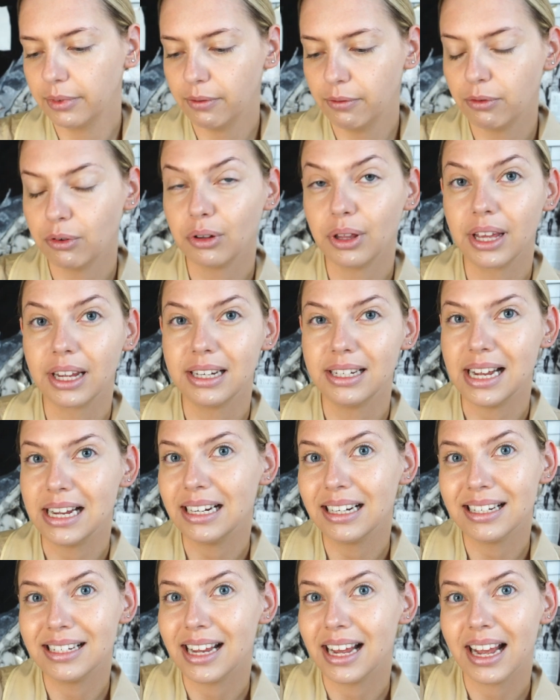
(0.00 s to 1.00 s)
for like day
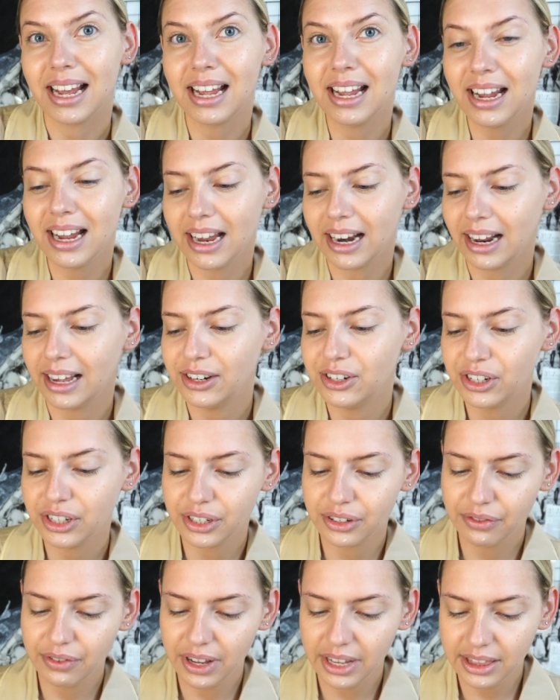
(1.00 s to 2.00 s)
to day, and I
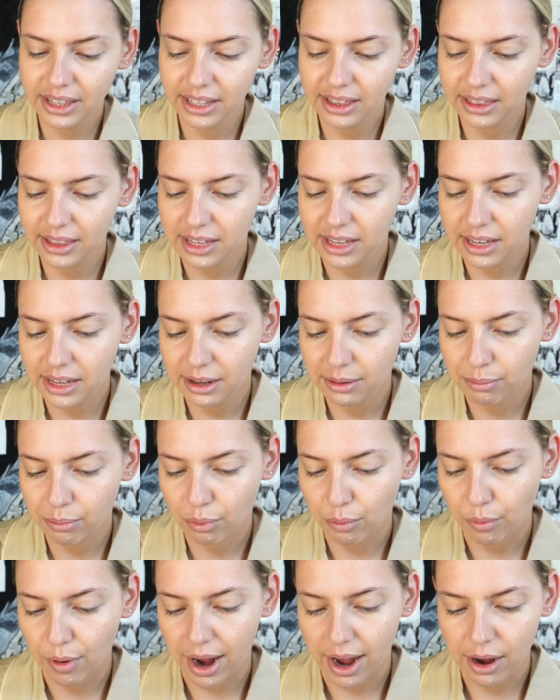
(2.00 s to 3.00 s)
just find that the
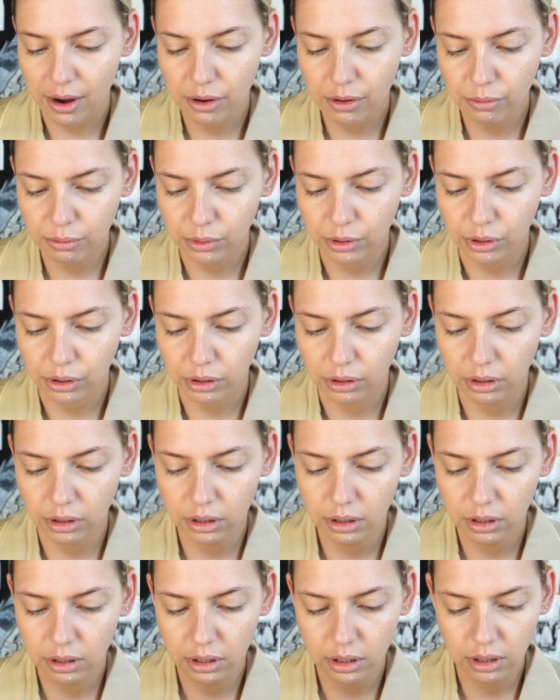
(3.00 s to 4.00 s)
brown will
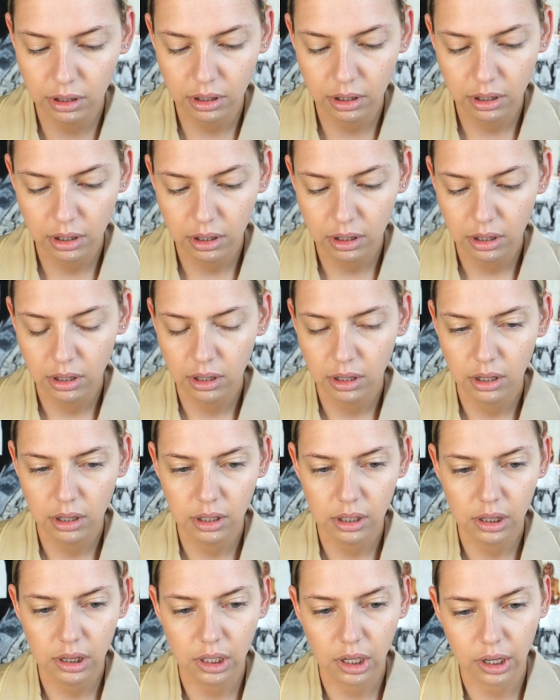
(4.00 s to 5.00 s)

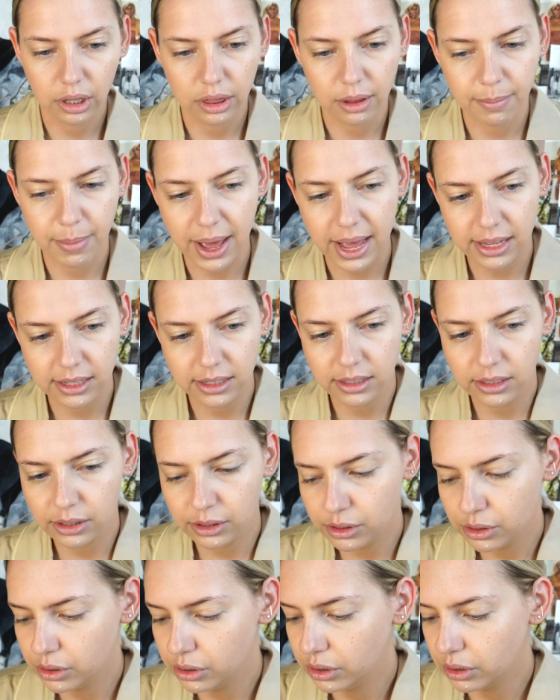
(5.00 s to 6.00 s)
look the best.
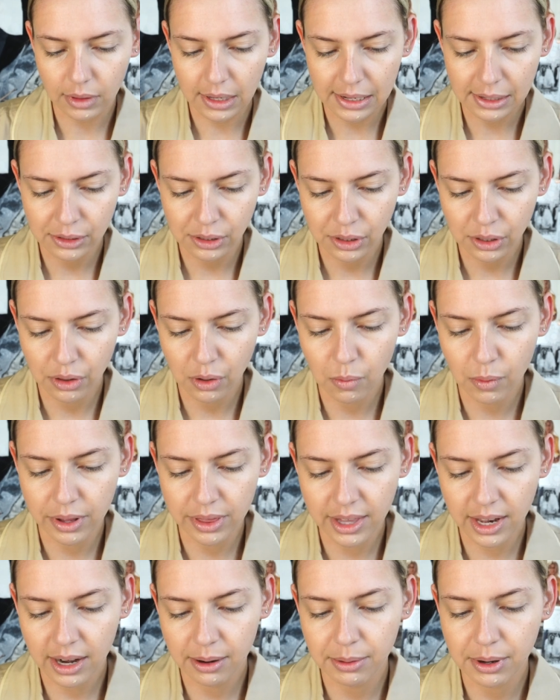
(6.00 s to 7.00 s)
So the one
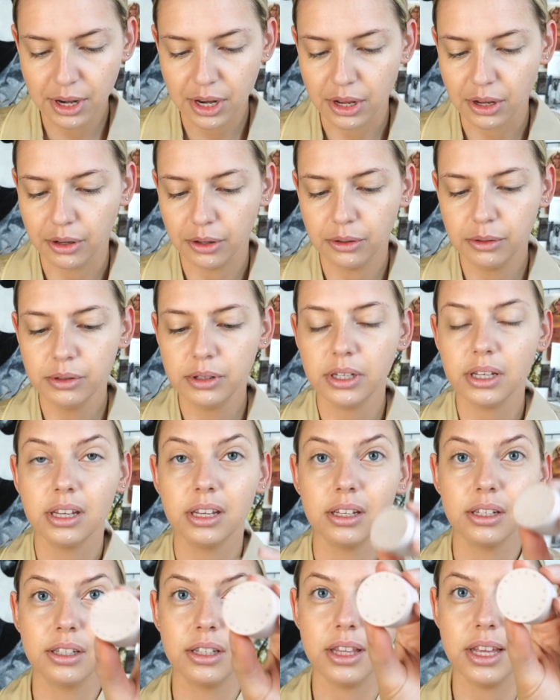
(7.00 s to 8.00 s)
that I would use
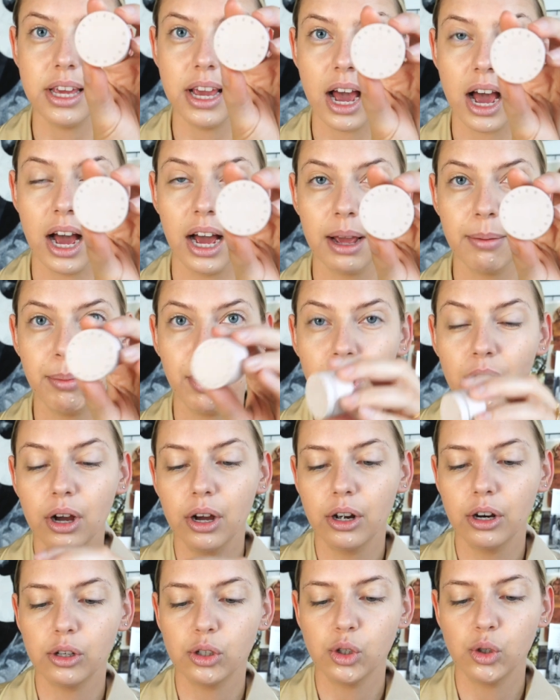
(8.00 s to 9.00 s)
is the
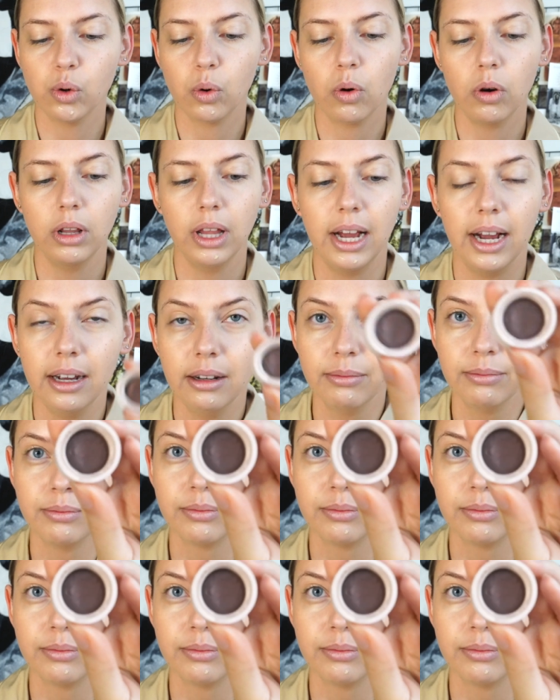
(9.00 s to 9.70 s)
iPod Chocolat,